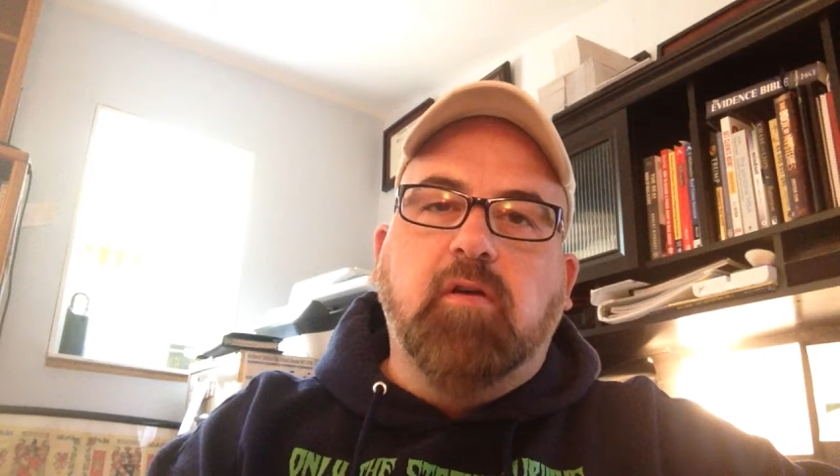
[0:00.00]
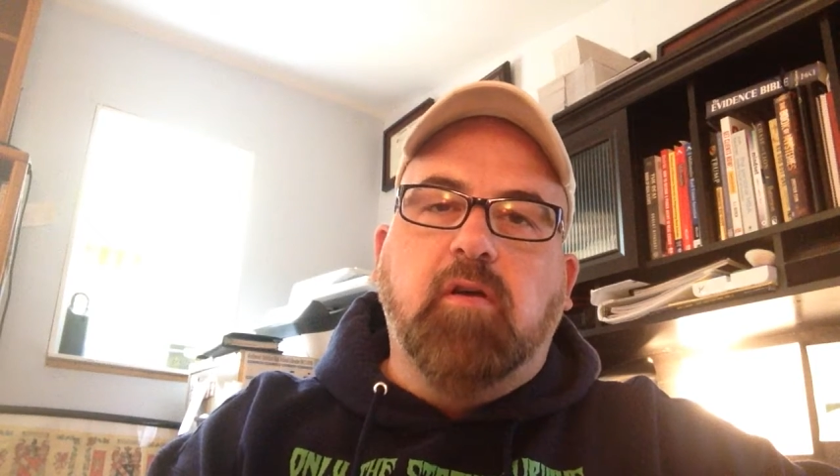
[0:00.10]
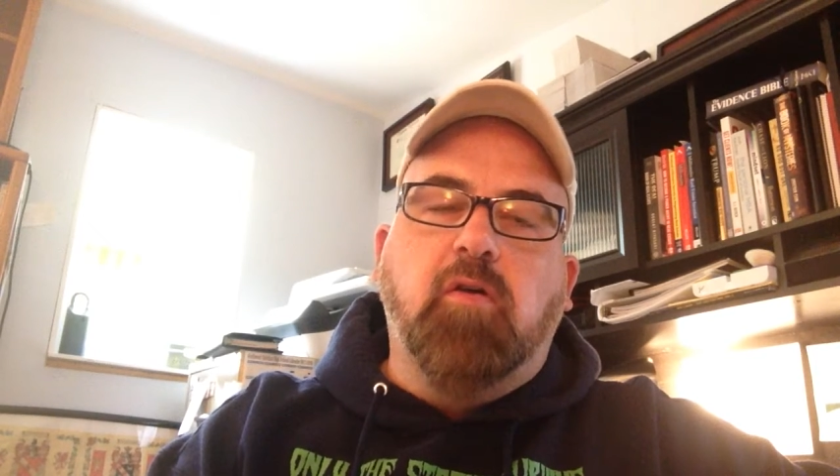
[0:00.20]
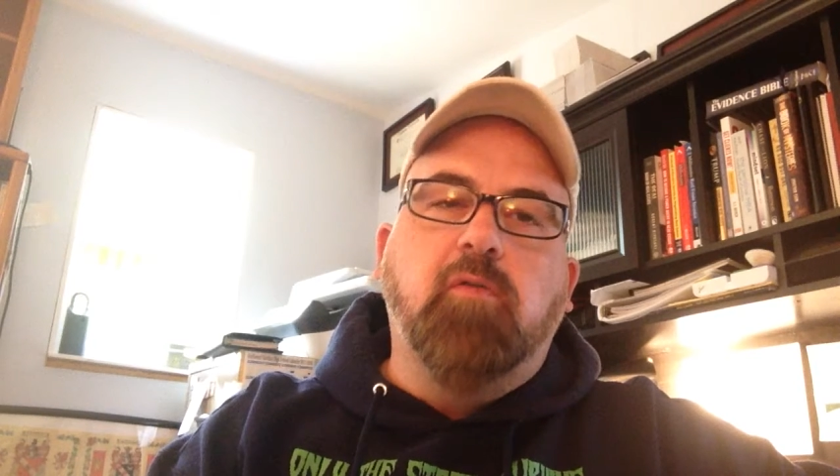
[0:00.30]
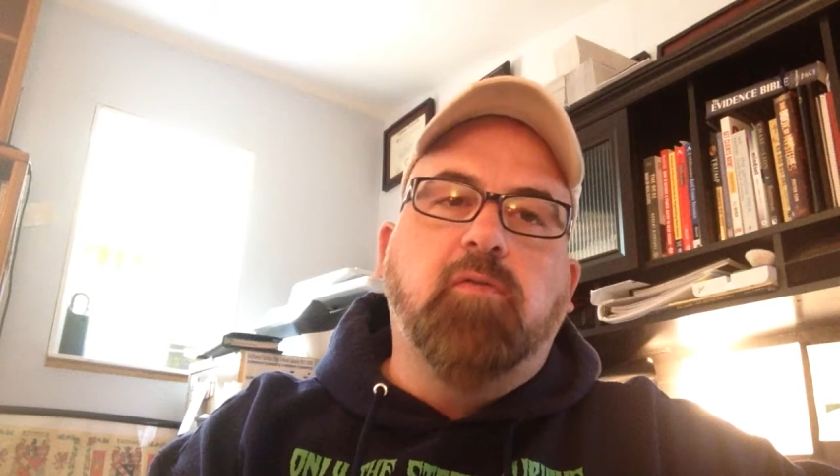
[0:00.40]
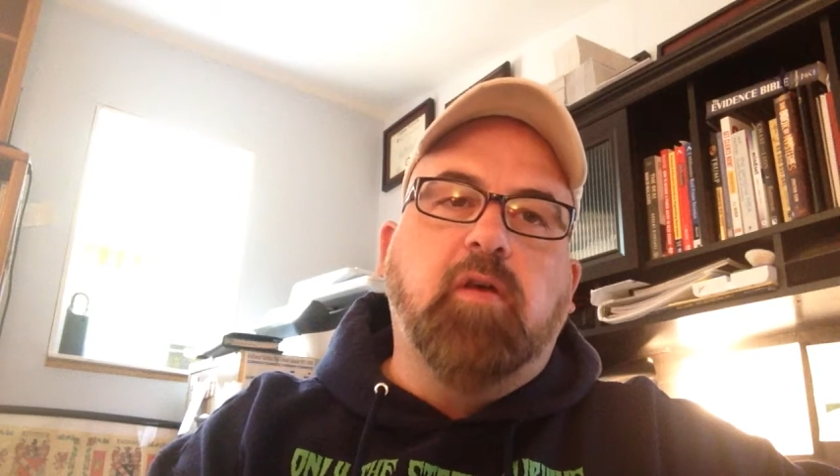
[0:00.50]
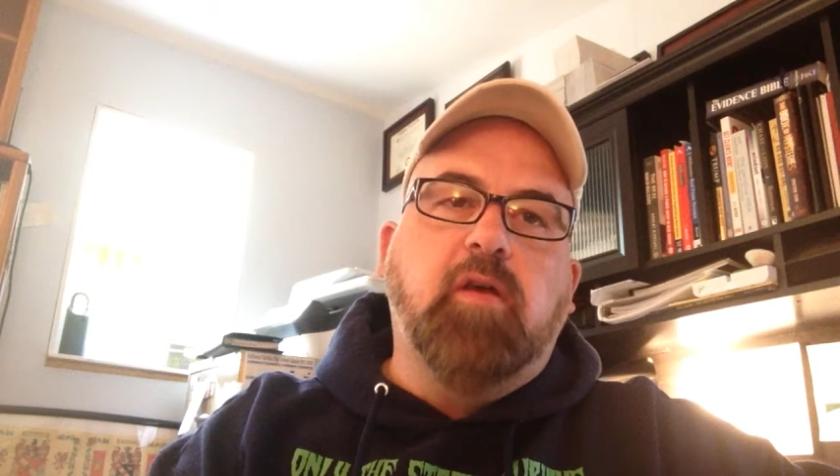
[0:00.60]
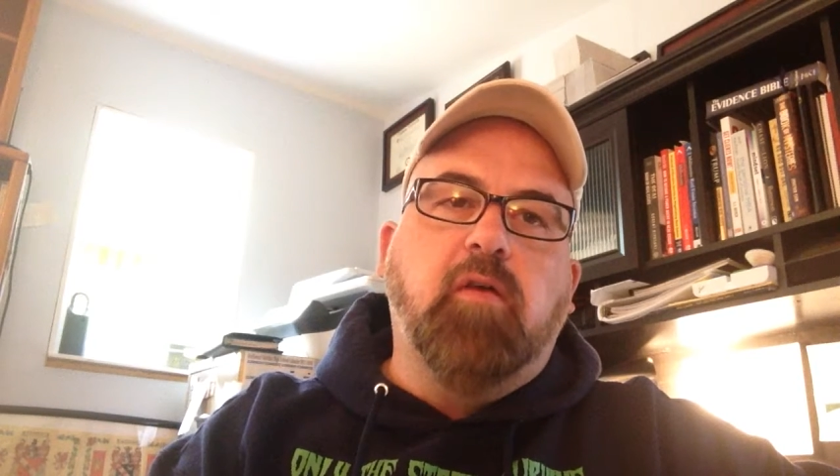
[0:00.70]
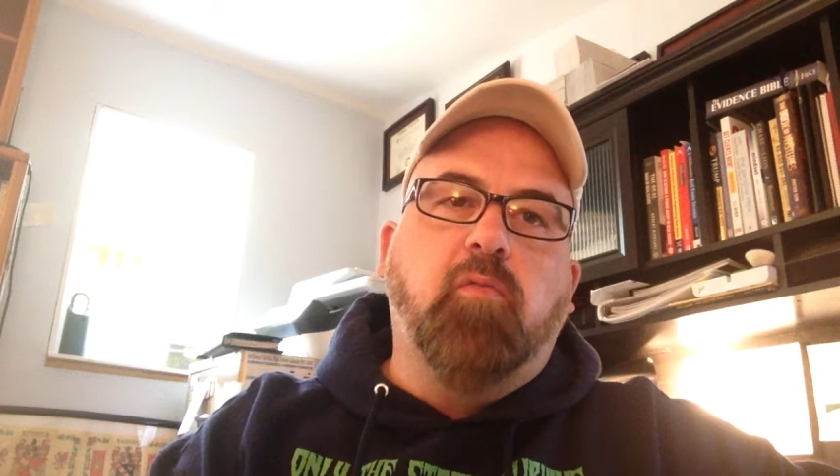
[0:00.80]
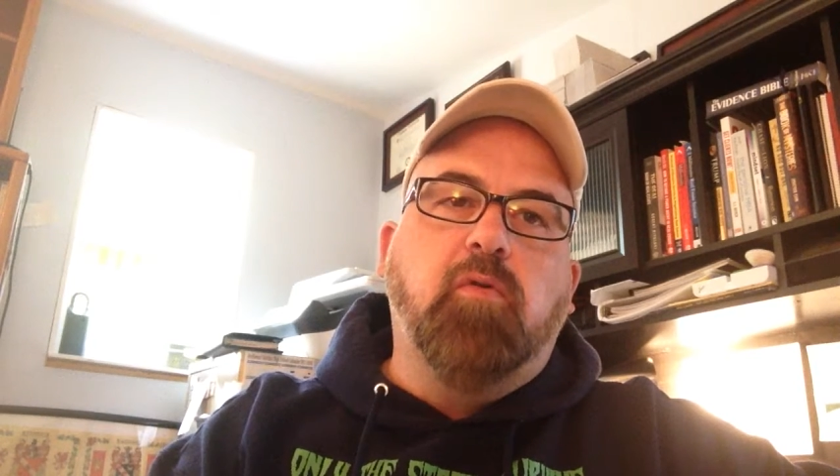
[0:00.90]
and
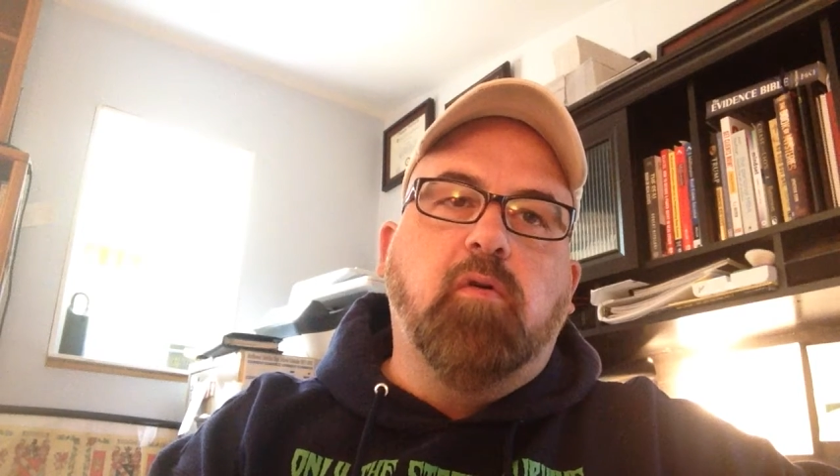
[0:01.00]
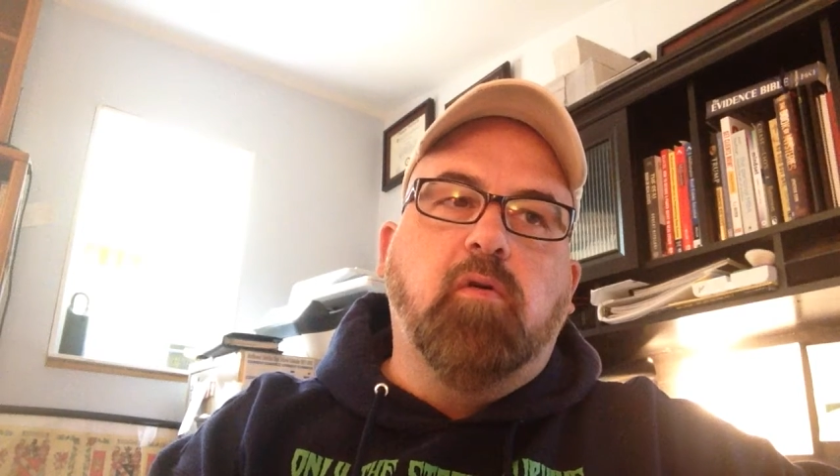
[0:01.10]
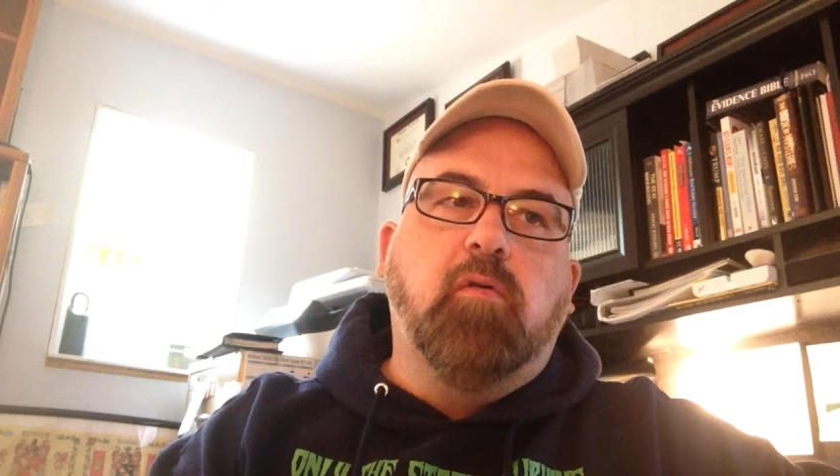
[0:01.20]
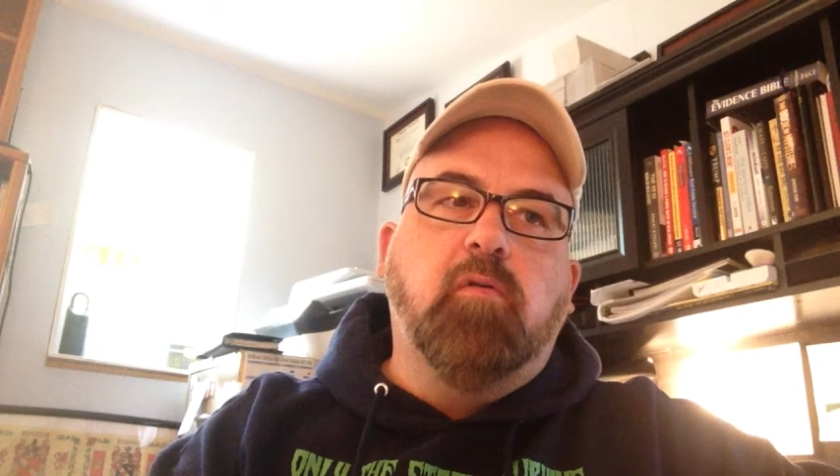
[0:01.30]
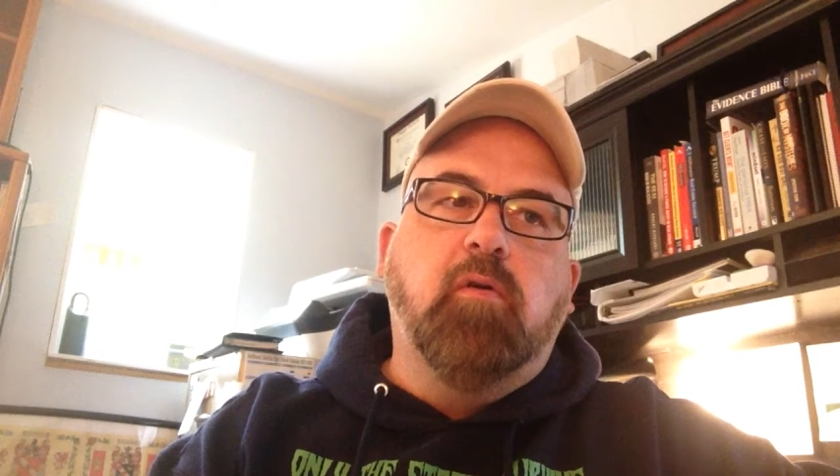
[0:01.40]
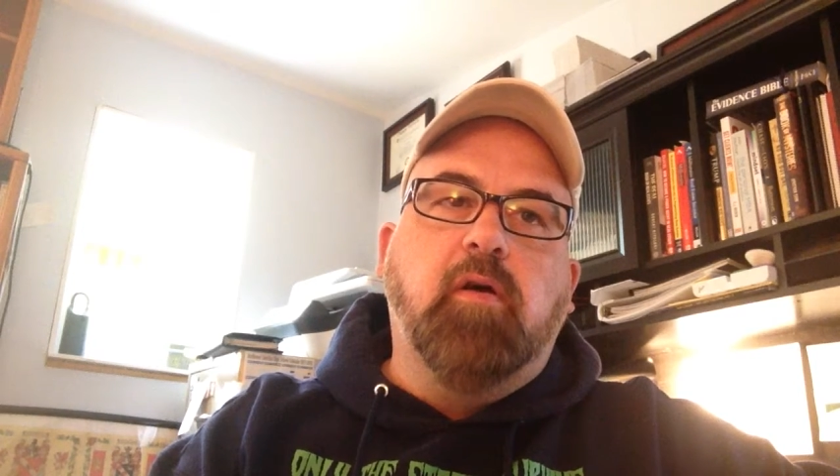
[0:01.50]
hopefully it will